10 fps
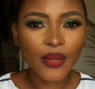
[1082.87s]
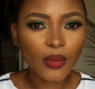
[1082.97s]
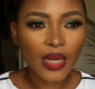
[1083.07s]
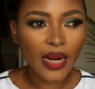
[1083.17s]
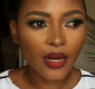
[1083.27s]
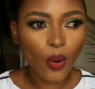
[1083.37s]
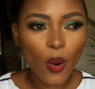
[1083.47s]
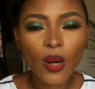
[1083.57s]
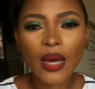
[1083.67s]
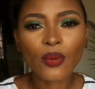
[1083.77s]
that at
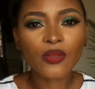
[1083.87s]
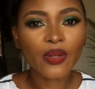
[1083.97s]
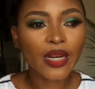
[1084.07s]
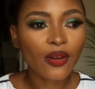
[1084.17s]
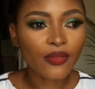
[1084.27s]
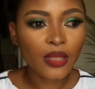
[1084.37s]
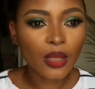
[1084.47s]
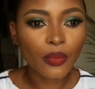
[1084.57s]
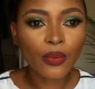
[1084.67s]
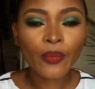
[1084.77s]
all. I was very
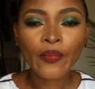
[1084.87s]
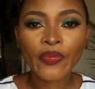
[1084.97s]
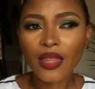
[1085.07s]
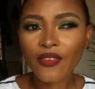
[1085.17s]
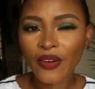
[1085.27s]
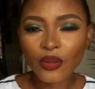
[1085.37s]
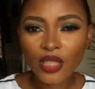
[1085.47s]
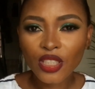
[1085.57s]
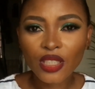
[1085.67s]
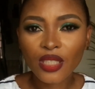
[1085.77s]
comfortable. The
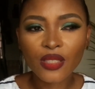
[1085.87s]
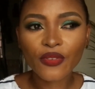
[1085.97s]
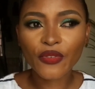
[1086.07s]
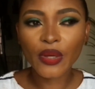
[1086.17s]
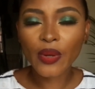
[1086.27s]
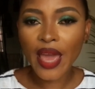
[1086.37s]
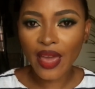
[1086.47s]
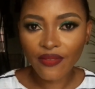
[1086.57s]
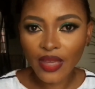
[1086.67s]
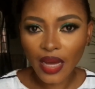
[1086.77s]
foundation doesn't feel
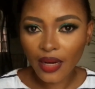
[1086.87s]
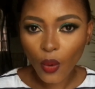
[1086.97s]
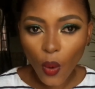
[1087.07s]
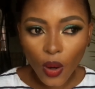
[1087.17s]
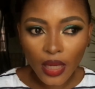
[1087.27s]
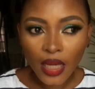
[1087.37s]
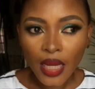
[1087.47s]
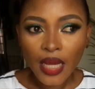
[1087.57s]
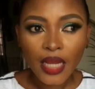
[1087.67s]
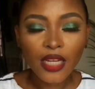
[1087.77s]
heavy at all.
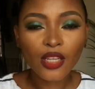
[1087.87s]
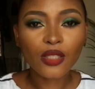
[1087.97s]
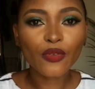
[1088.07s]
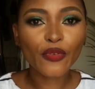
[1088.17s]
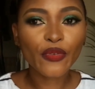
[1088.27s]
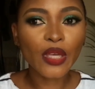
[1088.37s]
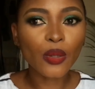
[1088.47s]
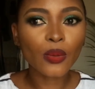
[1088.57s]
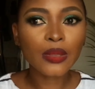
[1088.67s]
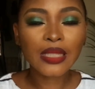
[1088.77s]
It doesn't
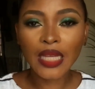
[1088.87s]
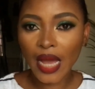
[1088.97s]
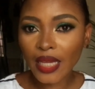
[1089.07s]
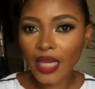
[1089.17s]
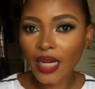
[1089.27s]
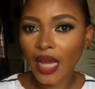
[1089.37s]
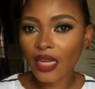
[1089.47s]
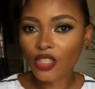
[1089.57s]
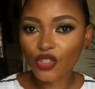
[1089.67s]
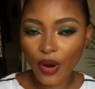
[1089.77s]
feel tacky,
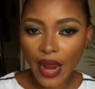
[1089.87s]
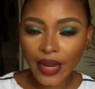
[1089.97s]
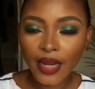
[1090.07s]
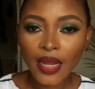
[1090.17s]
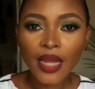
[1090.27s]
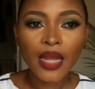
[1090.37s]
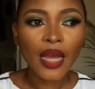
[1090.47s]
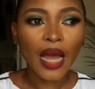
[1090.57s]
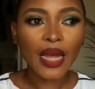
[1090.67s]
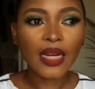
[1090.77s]
like dry,
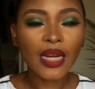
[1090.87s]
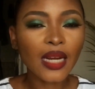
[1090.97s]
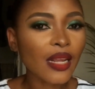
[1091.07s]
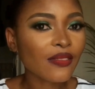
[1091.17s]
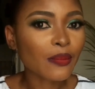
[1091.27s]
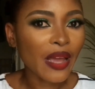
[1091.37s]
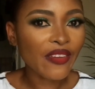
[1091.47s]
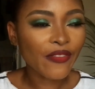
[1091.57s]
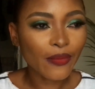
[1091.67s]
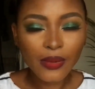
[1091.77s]
and it leaves my
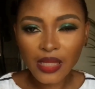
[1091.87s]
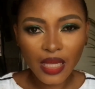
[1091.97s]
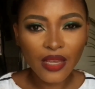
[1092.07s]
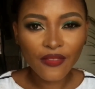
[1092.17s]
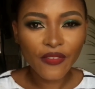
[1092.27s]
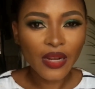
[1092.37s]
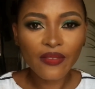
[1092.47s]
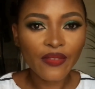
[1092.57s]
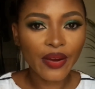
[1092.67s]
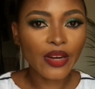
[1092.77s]
skin
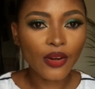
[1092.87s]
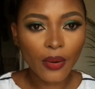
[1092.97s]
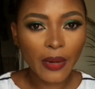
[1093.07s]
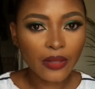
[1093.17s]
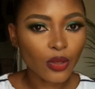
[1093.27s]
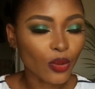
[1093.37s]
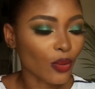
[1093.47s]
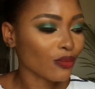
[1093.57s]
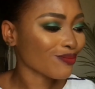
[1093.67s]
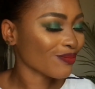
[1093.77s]
feeling very normal.
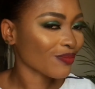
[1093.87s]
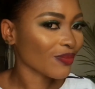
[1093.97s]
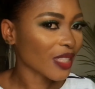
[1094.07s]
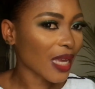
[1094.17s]
So yeah,